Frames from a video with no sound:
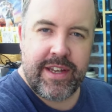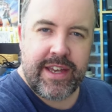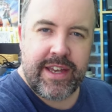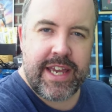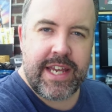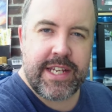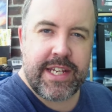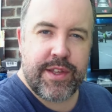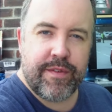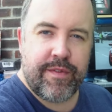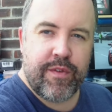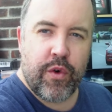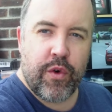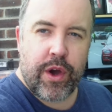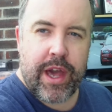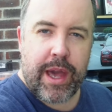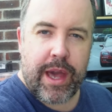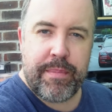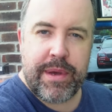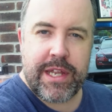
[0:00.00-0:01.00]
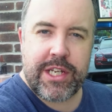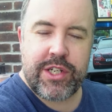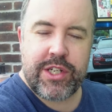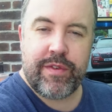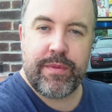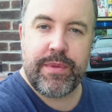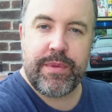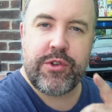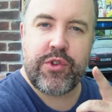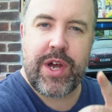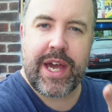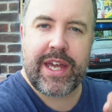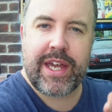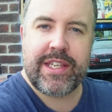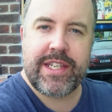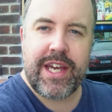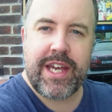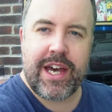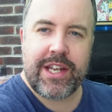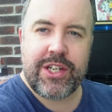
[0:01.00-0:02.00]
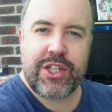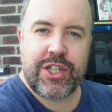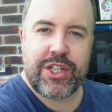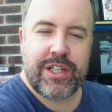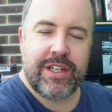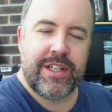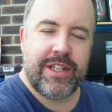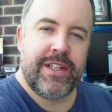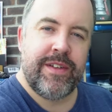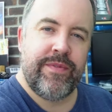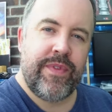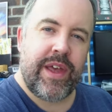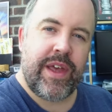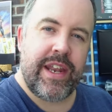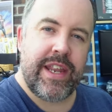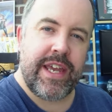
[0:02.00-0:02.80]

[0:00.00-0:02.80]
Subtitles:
Here's the 4K picture from the Dragon Touch, and